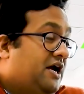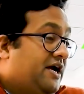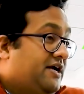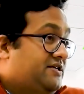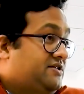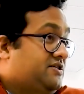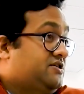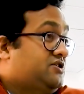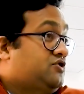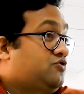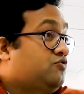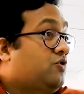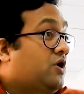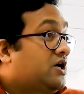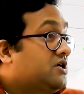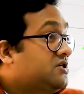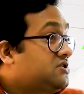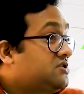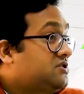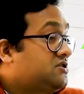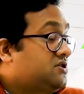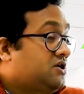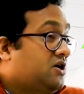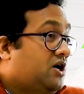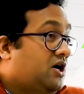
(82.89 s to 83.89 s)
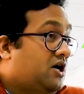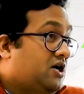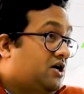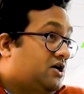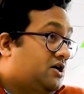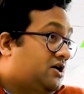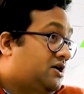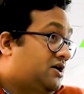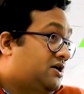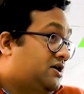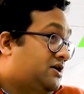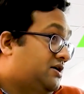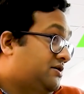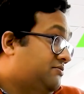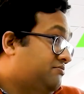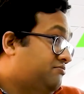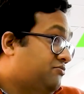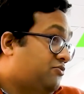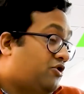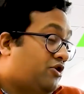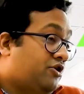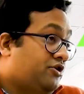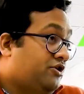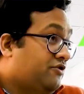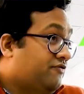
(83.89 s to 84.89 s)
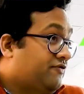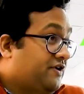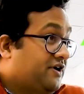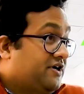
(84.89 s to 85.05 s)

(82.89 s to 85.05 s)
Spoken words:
access to us on your